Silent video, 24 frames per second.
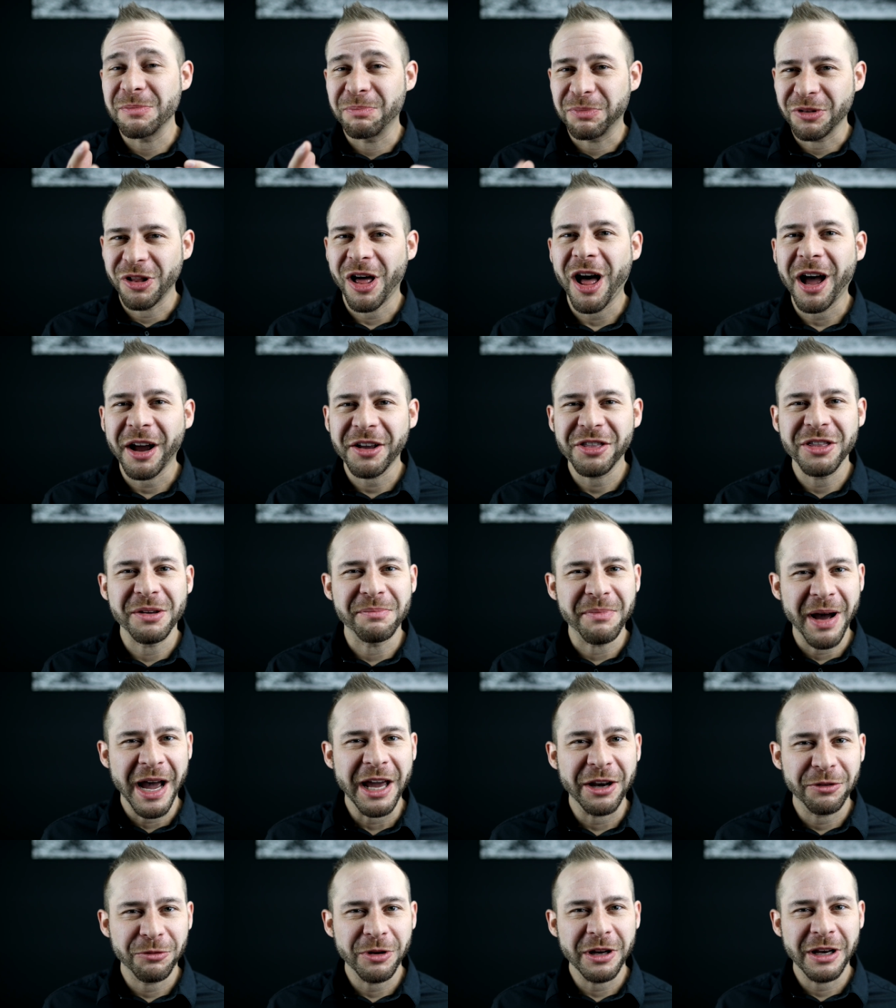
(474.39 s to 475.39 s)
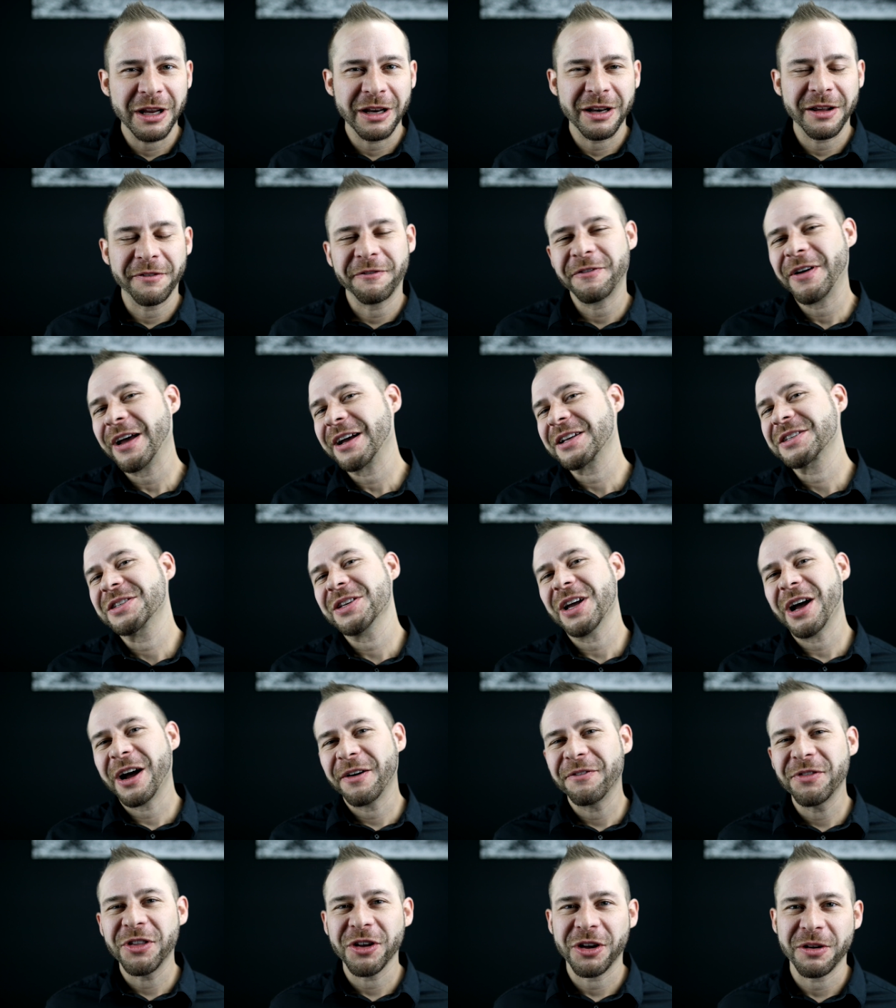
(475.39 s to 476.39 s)
block the mind reading effects
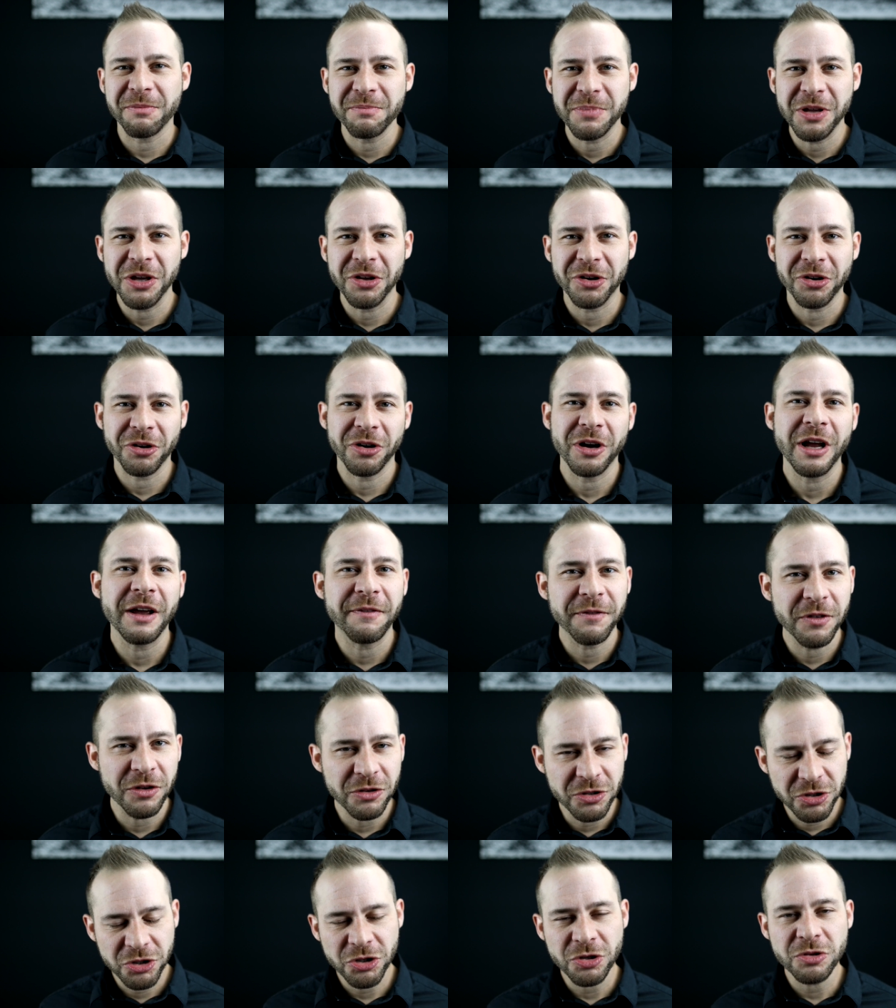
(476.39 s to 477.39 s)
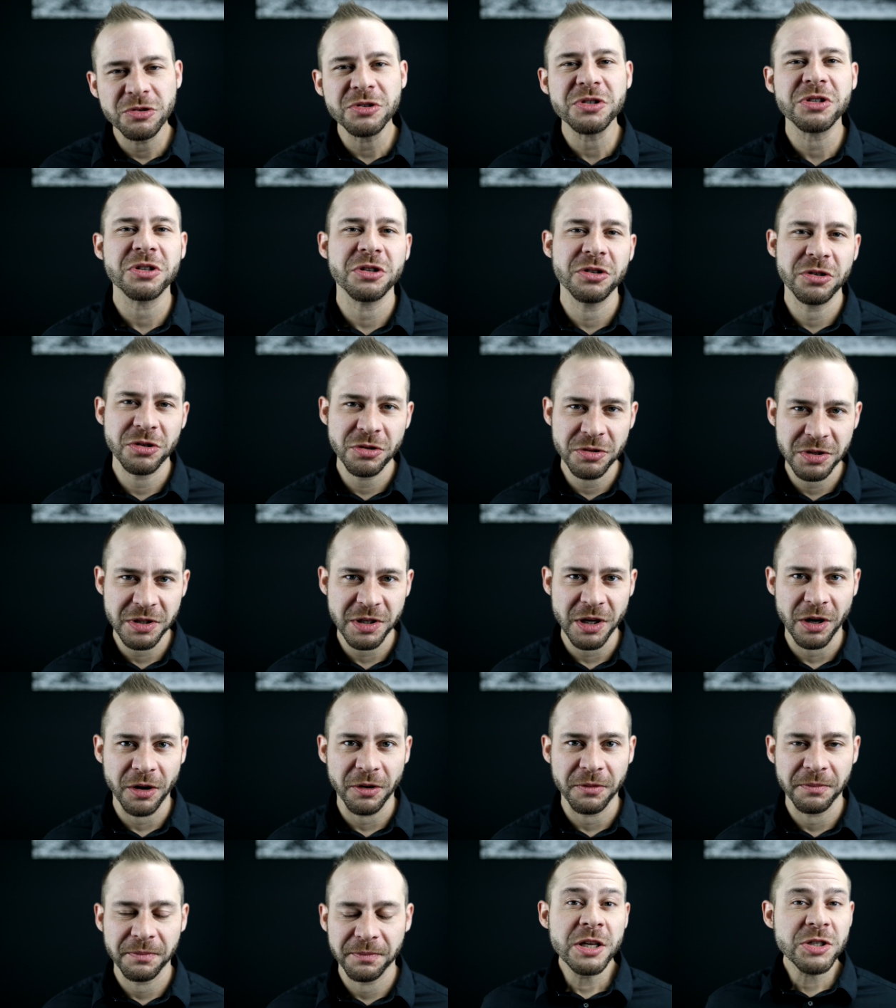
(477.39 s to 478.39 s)
of the computer if you choose to do
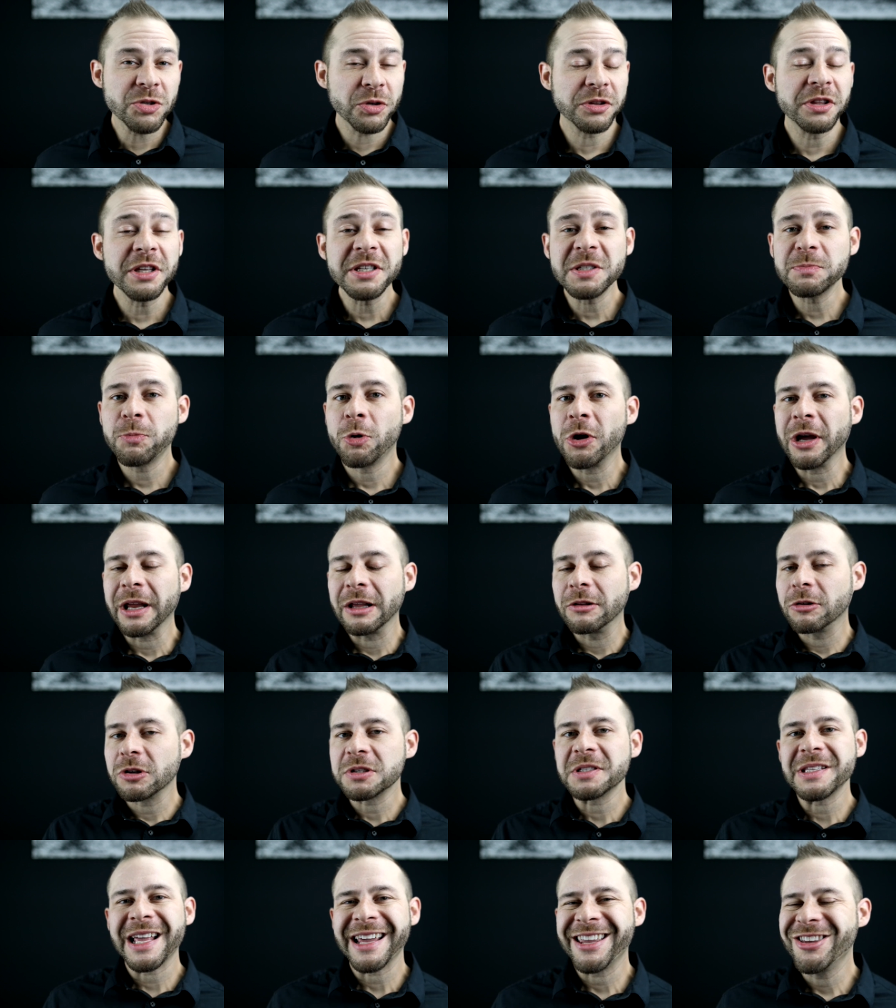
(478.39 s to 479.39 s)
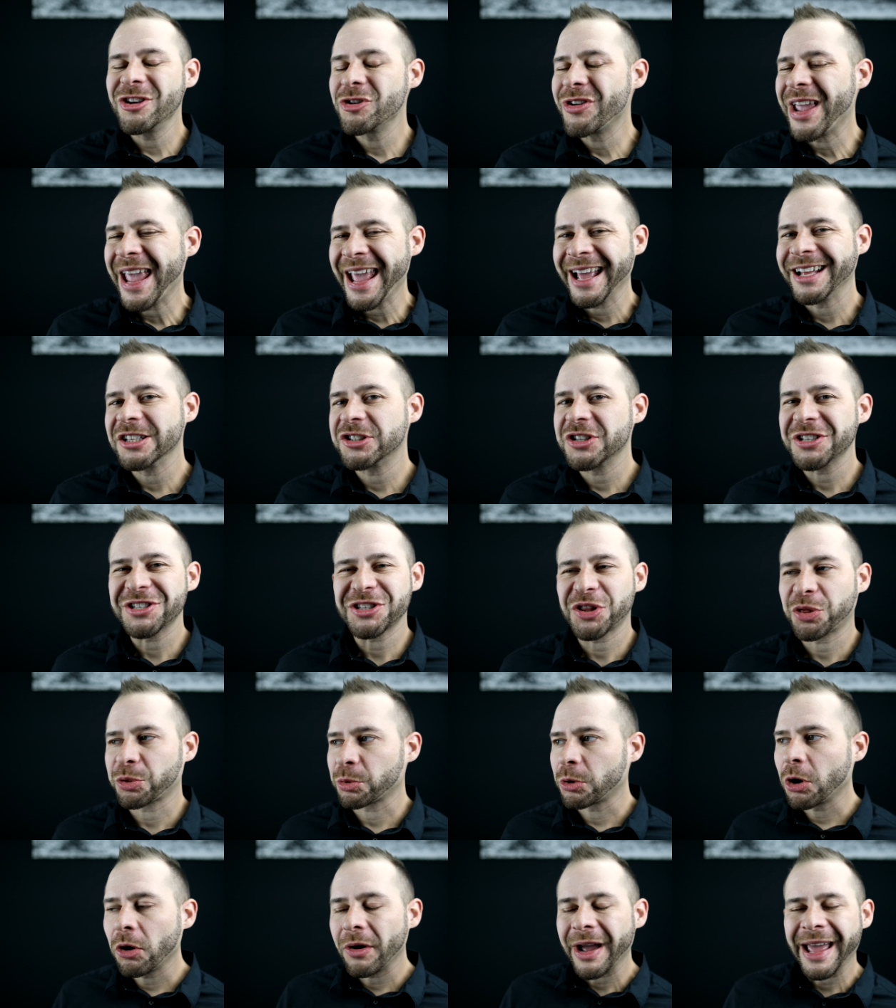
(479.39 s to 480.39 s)
so. So at this point, it looks like you can't just
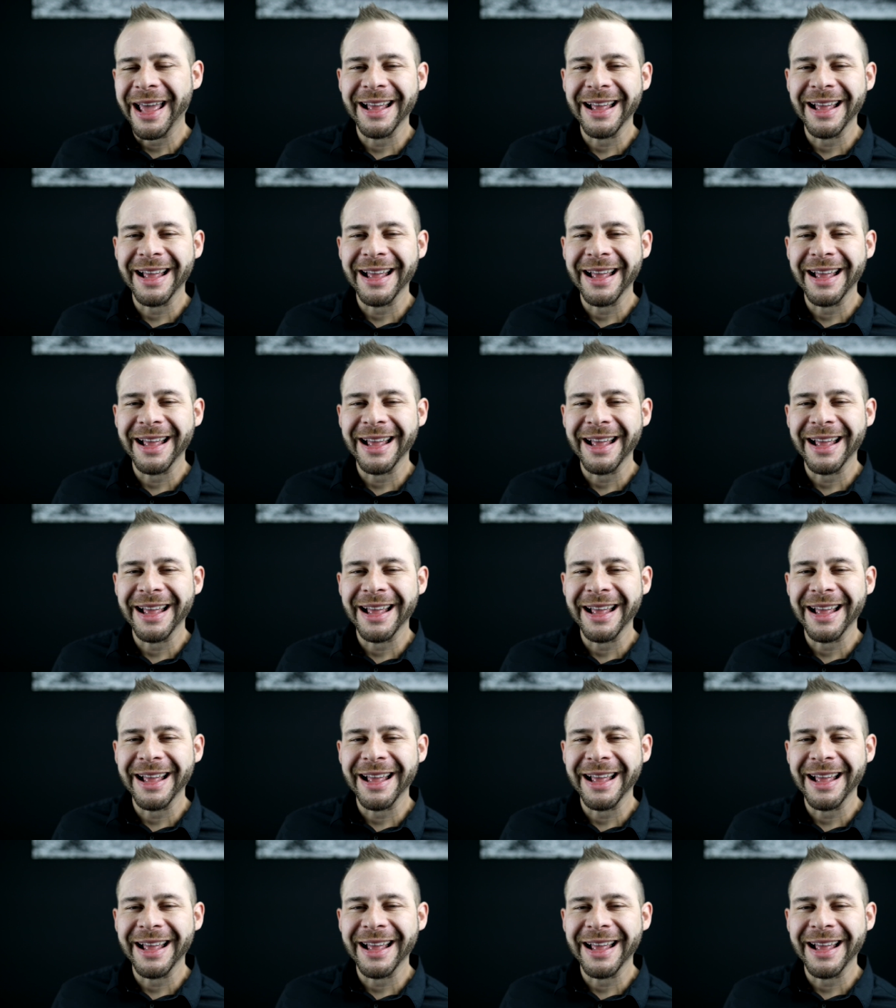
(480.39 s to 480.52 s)
throw a